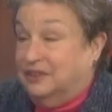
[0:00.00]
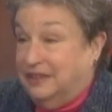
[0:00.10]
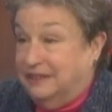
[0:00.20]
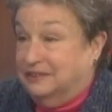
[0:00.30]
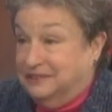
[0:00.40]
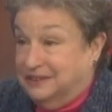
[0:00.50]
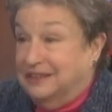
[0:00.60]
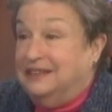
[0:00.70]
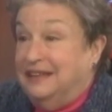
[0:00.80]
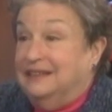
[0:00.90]
hears
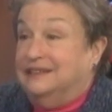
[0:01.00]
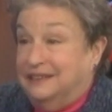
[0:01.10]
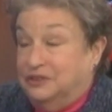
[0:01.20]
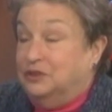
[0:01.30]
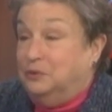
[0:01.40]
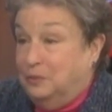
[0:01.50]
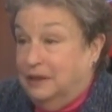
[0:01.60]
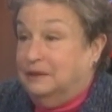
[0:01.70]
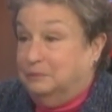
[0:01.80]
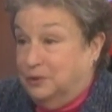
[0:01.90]
that you
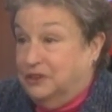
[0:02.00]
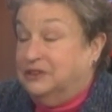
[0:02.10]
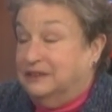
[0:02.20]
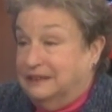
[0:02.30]
want abortion